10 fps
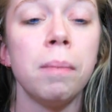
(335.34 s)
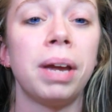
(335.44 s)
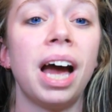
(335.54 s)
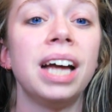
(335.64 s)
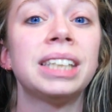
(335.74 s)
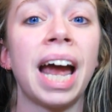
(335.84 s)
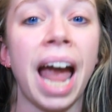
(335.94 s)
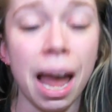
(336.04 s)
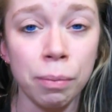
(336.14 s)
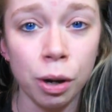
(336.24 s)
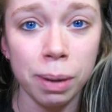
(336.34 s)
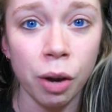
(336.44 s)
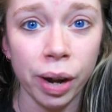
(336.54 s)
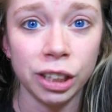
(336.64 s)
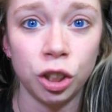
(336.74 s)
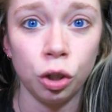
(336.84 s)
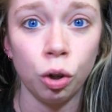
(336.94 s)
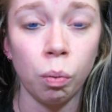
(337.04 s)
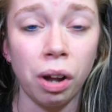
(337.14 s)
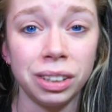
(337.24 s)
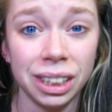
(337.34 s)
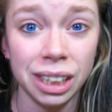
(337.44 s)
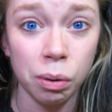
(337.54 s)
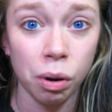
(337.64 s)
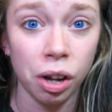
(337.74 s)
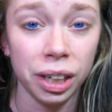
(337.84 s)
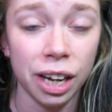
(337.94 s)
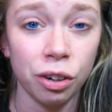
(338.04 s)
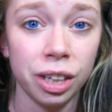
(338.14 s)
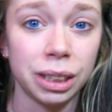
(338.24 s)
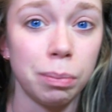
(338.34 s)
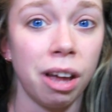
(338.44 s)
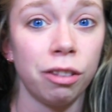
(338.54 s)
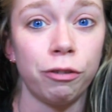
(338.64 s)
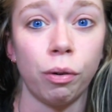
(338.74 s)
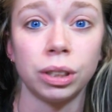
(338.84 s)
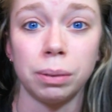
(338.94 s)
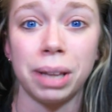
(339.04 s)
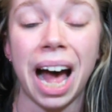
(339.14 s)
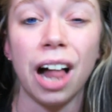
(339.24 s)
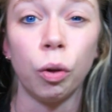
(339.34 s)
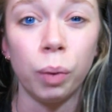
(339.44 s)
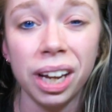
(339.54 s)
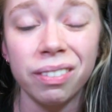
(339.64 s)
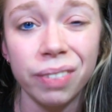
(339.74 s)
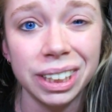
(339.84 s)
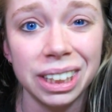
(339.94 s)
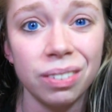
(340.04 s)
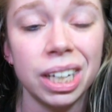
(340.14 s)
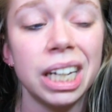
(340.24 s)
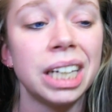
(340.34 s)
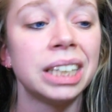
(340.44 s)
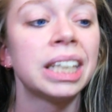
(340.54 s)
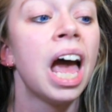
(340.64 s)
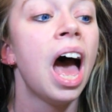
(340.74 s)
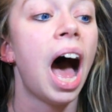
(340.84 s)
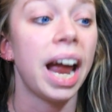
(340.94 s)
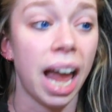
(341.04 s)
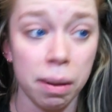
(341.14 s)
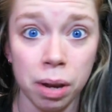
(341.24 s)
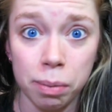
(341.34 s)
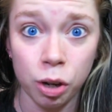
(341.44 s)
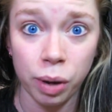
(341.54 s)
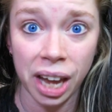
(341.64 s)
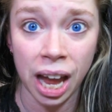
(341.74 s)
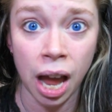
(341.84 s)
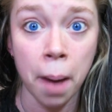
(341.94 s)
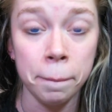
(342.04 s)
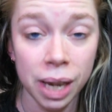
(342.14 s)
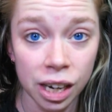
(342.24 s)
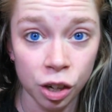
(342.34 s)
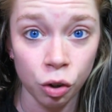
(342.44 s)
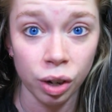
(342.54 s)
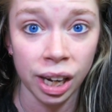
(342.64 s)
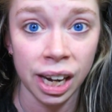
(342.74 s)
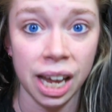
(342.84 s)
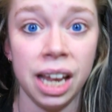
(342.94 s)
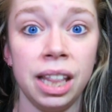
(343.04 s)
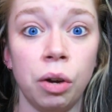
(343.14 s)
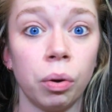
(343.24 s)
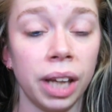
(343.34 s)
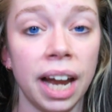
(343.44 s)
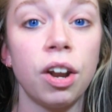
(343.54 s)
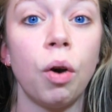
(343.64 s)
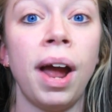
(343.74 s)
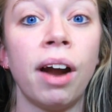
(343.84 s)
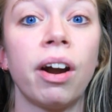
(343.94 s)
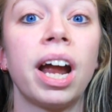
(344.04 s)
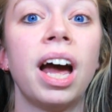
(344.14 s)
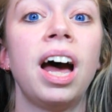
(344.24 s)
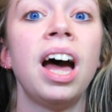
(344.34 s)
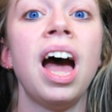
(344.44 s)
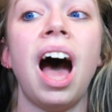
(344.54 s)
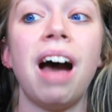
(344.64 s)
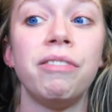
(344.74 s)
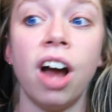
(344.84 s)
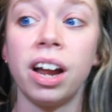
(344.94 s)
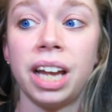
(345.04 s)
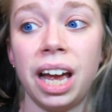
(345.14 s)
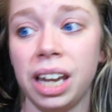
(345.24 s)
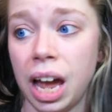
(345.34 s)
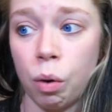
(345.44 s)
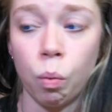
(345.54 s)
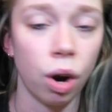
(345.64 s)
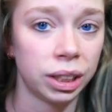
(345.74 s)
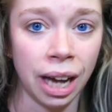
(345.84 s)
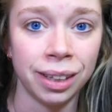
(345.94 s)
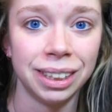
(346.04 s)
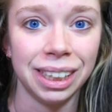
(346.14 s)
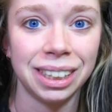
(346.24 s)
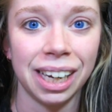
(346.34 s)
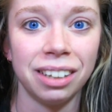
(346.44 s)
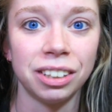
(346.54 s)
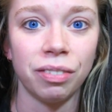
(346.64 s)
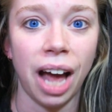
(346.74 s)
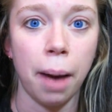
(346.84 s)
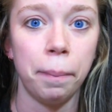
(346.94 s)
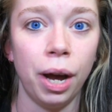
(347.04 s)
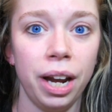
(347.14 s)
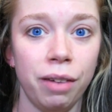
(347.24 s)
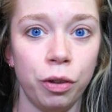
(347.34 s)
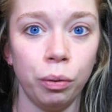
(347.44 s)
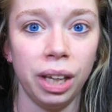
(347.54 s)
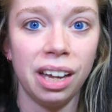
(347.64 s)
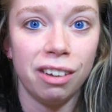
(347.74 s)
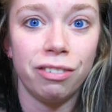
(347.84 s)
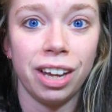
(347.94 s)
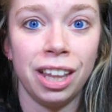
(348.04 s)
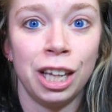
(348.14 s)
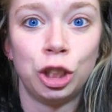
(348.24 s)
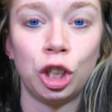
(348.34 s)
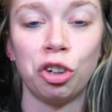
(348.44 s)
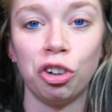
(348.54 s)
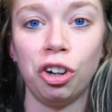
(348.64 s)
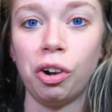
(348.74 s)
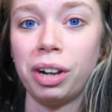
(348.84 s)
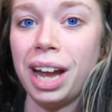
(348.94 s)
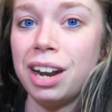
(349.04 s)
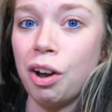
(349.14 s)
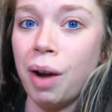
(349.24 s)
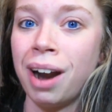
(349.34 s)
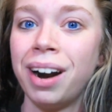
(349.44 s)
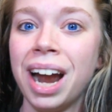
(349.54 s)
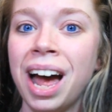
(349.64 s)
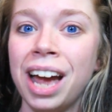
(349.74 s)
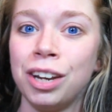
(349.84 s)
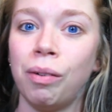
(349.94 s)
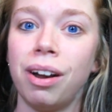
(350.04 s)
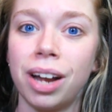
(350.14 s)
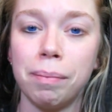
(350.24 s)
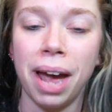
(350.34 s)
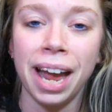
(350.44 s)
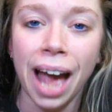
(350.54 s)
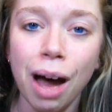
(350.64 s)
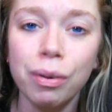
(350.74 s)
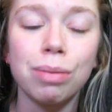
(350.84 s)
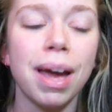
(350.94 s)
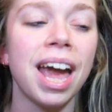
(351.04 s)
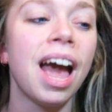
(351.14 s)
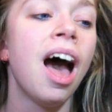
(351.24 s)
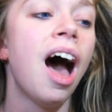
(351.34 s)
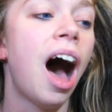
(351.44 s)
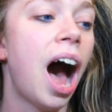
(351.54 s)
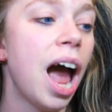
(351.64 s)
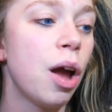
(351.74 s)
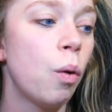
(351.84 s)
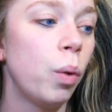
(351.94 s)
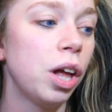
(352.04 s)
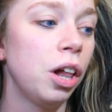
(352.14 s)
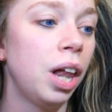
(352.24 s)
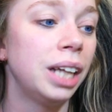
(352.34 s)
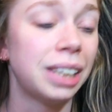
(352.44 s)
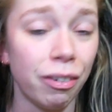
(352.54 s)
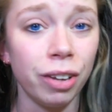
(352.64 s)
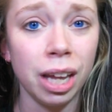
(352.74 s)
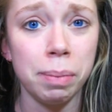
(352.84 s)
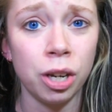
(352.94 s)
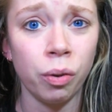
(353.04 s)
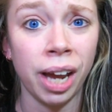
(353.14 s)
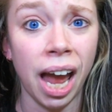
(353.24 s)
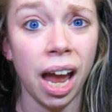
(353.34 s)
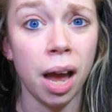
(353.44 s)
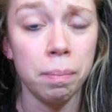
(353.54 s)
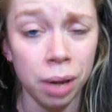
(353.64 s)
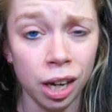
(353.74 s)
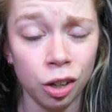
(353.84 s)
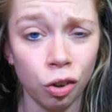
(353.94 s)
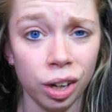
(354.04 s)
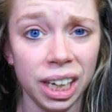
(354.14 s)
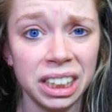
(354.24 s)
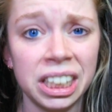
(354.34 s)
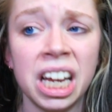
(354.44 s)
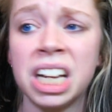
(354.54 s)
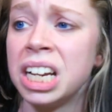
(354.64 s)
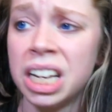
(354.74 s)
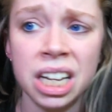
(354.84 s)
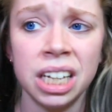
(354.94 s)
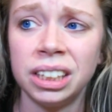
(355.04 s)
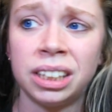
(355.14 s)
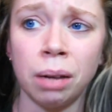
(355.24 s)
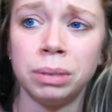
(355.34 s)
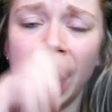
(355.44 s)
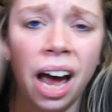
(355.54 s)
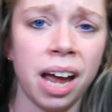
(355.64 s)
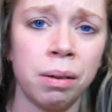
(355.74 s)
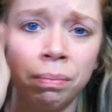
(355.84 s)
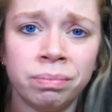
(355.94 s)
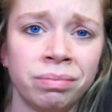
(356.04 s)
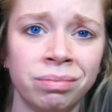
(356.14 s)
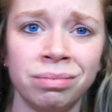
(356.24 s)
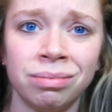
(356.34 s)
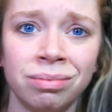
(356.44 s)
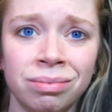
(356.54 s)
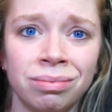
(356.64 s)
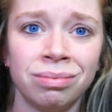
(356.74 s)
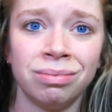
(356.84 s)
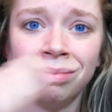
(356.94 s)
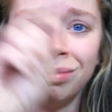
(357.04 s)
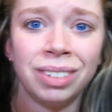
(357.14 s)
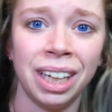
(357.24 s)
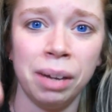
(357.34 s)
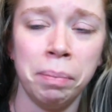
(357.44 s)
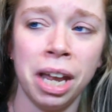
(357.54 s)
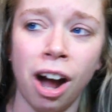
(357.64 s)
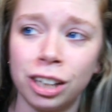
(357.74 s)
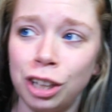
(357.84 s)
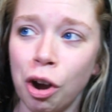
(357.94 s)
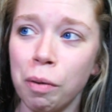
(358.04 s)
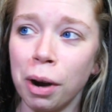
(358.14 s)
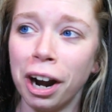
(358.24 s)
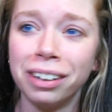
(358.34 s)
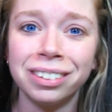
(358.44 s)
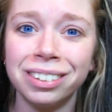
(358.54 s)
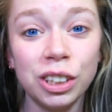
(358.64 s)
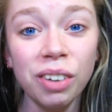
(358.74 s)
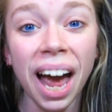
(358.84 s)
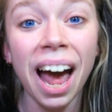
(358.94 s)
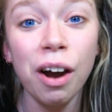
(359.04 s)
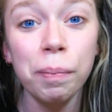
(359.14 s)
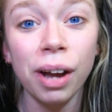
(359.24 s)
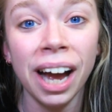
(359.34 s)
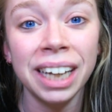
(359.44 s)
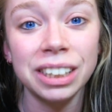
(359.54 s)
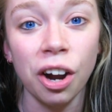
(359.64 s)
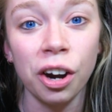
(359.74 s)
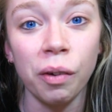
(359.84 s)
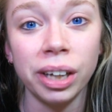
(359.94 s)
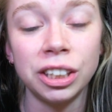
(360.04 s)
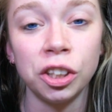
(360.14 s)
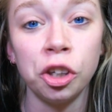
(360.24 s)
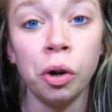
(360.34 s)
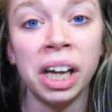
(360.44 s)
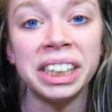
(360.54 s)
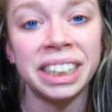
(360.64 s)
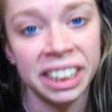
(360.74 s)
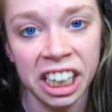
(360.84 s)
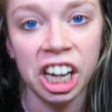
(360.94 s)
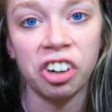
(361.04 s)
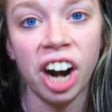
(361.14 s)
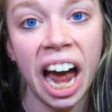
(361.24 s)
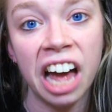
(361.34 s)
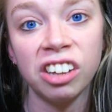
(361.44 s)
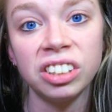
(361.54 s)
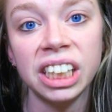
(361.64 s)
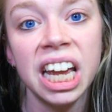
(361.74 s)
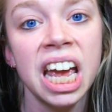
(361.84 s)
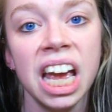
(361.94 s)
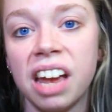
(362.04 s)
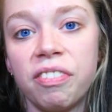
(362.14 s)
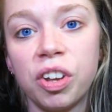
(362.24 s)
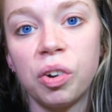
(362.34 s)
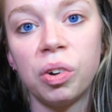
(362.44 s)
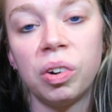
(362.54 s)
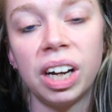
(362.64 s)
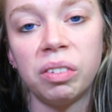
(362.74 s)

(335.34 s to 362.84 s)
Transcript: because I am going to be going to Walt Disney World later this month for some of the Halloween festivities. I am going to be doing a meet and greet in the Orlando area. I've not yet like worked out the details of that, but if you live in the general Orlando area and you want to come hang out with me, I will definitely be doing a meet and greet sometime mid-October. So yeah, I hope you guys are going to stick around. If you